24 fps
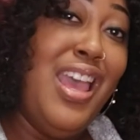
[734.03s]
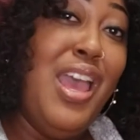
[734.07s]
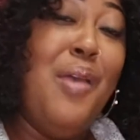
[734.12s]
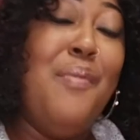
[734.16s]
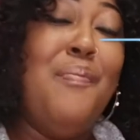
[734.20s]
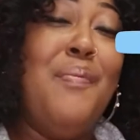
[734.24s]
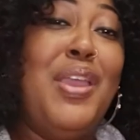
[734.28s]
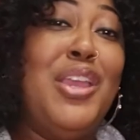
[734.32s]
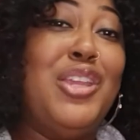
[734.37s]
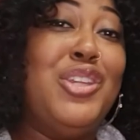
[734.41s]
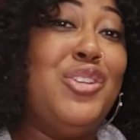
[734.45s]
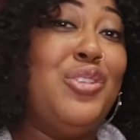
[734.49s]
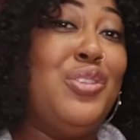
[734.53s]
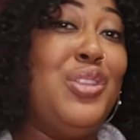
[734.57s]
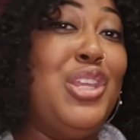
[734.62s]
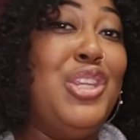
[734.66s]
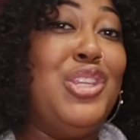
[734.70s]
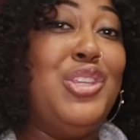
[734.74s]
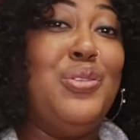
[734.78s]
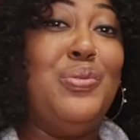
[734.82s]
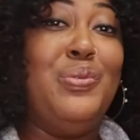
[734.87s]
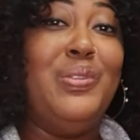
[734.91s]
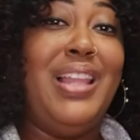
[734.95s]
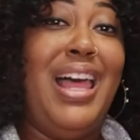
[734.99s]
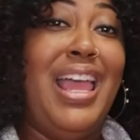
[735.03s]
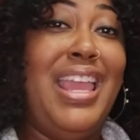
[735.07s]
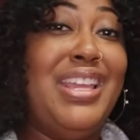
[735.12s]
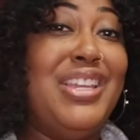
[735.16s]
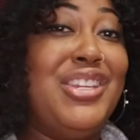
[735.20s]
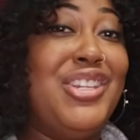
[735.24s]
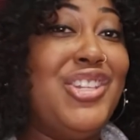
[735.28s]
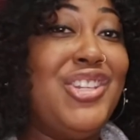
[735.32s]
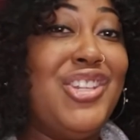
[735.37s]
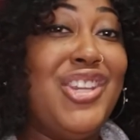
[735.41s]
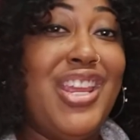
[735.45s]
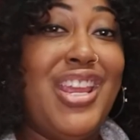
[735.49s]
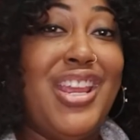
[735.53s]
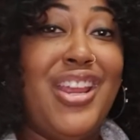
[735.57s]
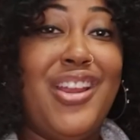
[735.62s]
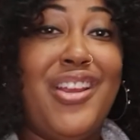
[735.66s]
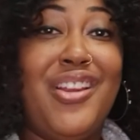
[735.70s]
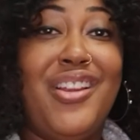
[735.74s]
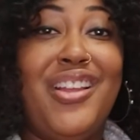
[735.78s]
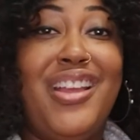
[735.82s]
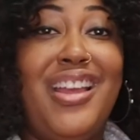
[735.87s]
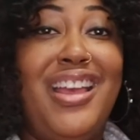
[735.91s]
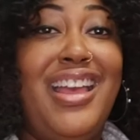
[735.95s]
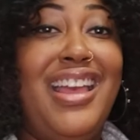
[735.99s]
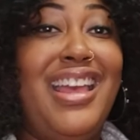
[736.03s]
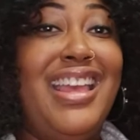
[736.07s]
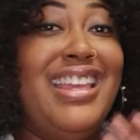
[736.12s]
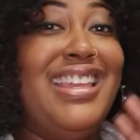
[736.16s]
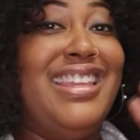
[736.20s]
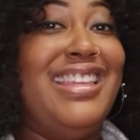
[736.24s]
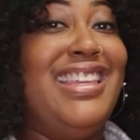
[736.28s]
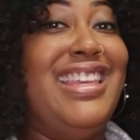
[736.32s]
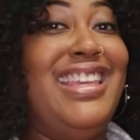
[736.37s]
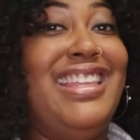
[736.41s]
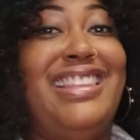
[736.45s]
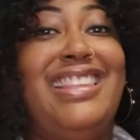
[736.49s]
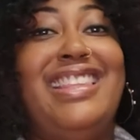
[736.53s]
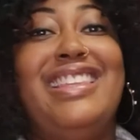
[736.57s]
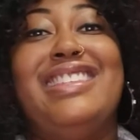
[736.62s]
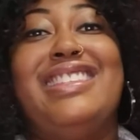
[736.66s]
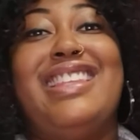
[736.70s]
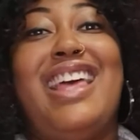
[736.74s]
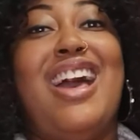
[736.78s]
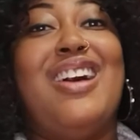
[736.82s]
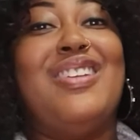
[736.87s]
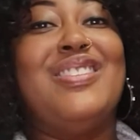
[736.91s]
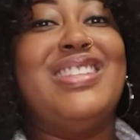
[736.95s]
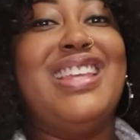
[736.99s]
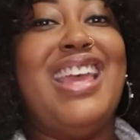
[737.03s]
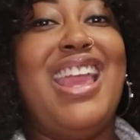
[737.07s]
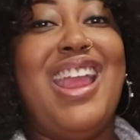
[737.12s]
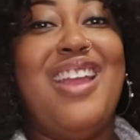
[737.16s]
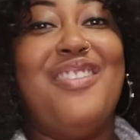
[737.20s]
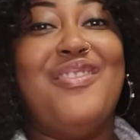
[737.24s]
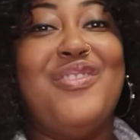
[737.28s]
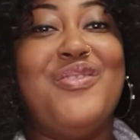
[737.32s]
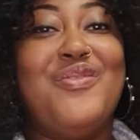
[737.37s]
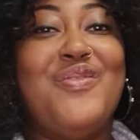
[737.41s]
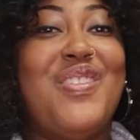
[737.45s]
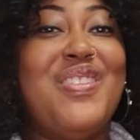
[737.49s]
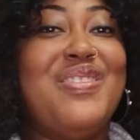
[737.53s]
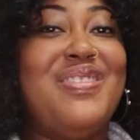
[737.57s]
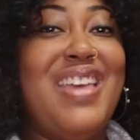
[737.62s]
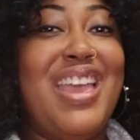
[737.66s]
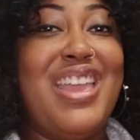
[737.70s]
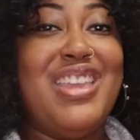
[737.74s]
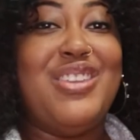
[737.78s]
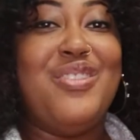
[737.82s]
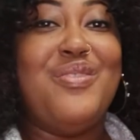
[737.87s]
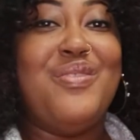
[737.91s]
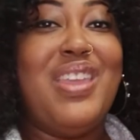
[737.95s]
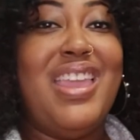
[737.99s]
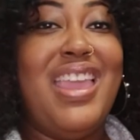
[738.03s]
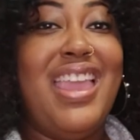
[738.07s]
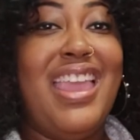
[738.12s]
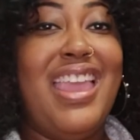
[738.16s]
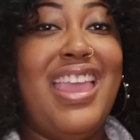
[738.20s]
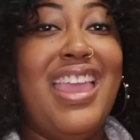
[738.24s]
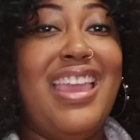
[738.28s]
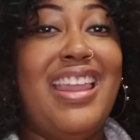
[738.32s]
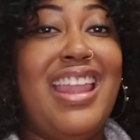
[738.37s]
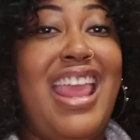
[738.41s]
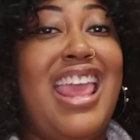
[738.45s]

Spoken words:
Make sure that you like, share, get this out to everyone that you can.